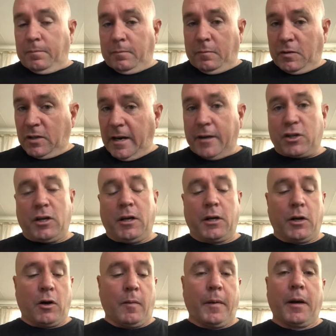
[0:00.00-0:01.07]
slash
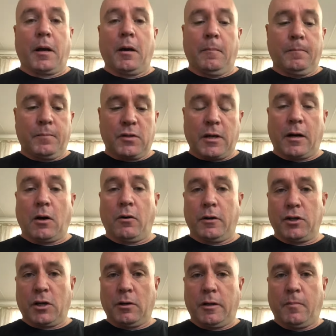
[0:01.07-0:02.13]
economic,
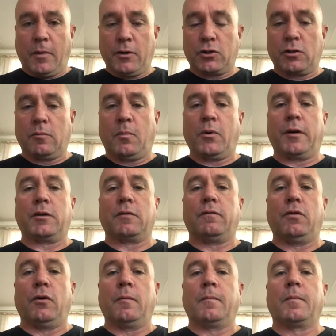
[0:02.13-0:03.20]
psychological, emotional point of
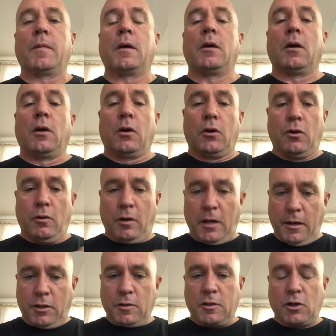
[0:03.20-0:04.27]
view. You
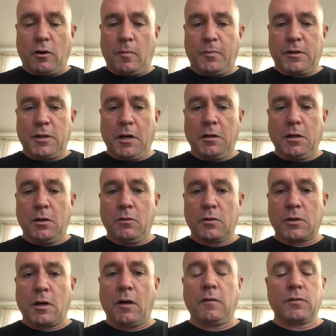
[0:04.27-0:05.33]
need to start protecting
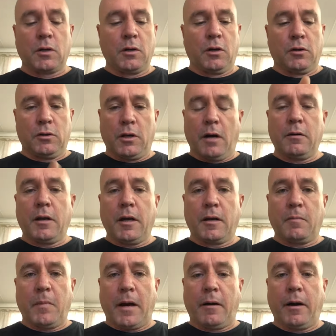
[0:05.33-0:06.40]
yourselves. Don't get
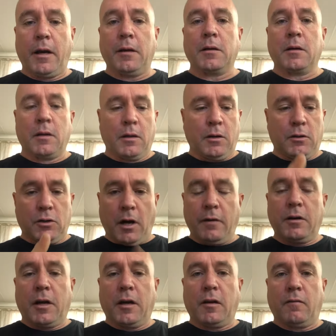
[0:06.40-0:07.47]
married. Don't
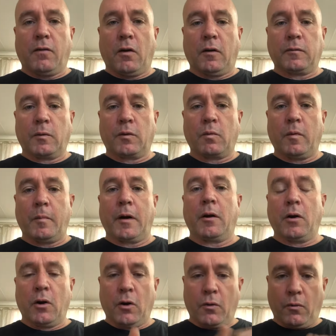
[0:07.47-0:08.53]
get involved with women.
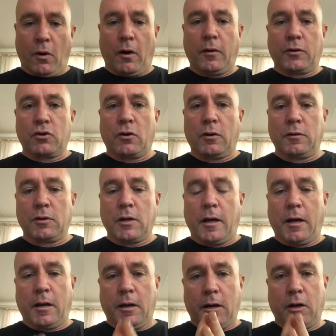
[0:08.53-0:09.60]
Rather
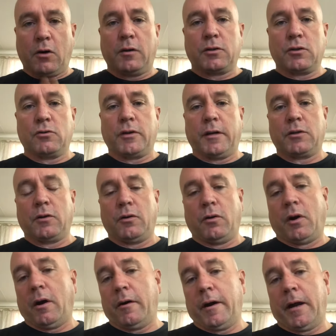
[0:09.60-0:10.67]
concentrate on your
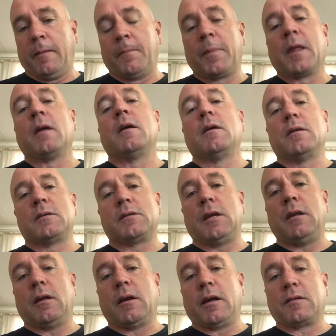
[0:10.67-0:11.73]
career. See
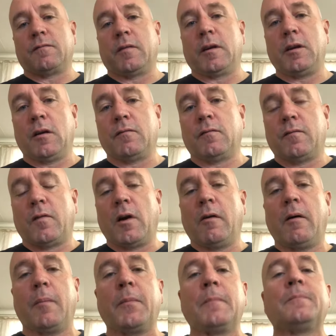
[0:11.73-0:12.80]
the next video for
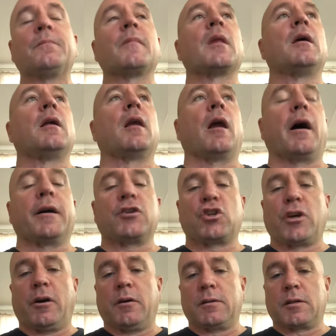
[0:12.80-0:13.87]
follow-up. Like,
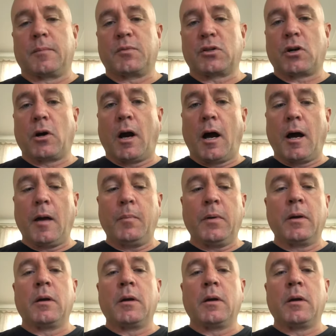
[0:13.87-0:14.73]
share, and subscribe.